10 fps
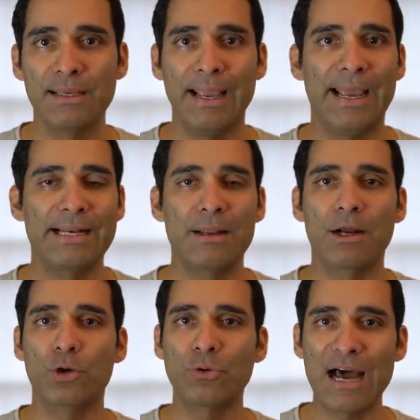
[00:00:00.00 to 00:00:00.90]
and
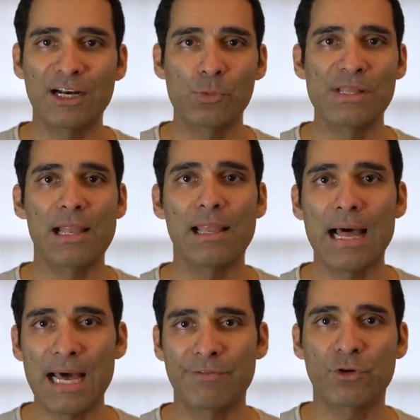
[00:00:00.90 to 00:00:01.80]
crowded with a
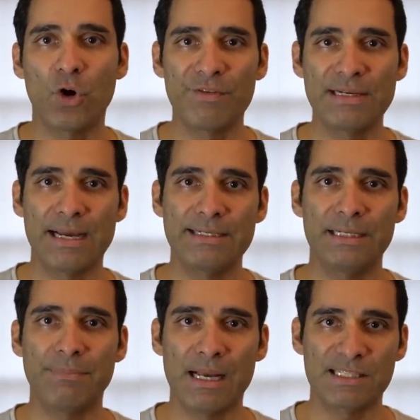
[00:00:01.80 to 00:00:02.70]
lot of
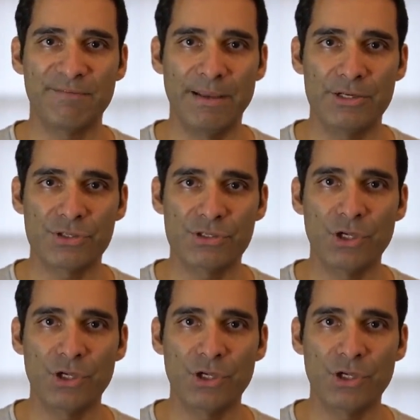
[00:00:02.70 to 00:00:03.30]
COVID-19 positive patients.